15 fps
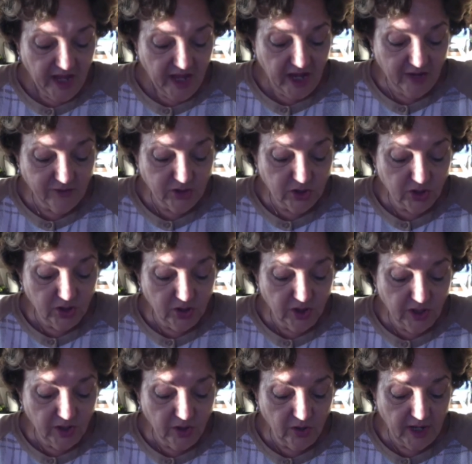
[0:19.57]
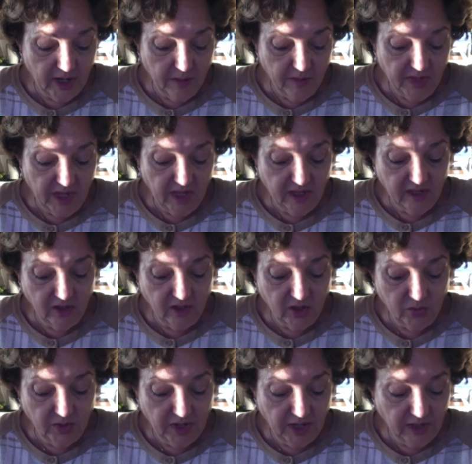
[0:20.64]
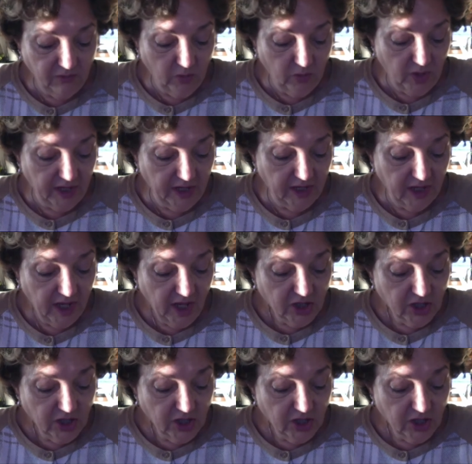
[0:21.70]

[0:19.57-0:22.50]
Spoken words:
After earning her MA in creative writing,